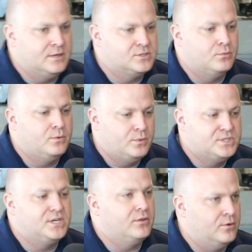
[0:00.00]
So we
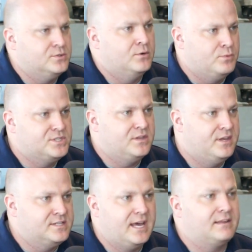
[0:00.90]
see those, and we see
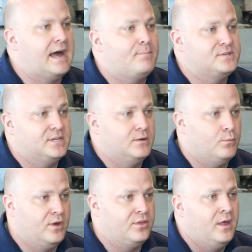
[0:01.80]
the exact opposite
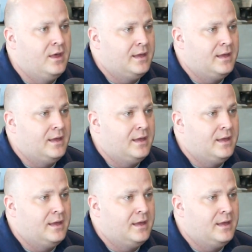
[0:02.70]
with